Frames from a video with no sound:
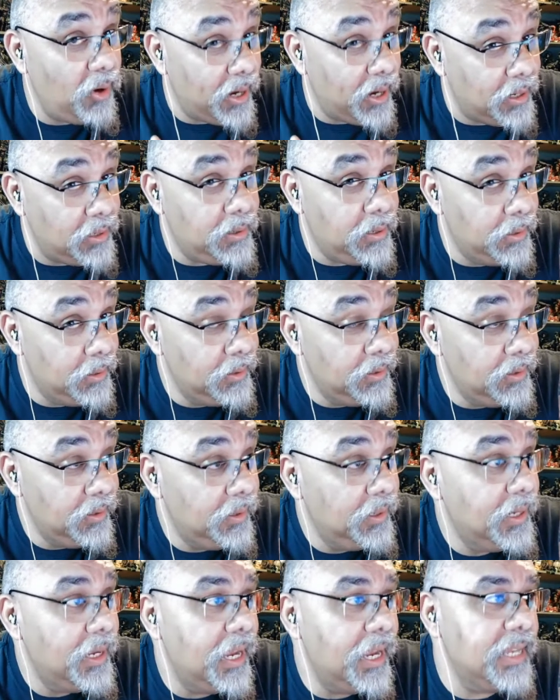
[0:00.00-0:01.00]
it.
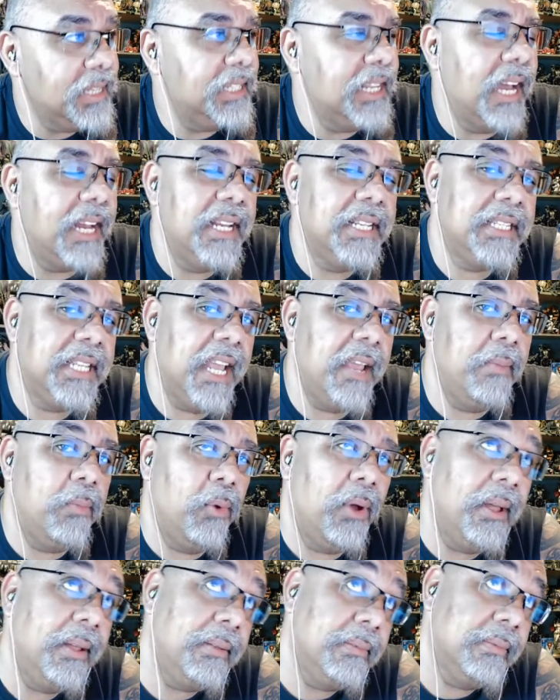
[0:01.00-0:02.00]
It's not in the same.
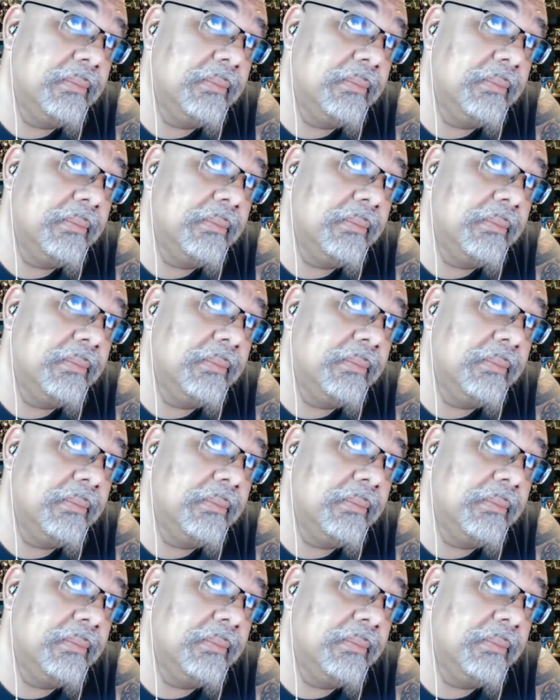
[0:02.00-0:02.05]
Well,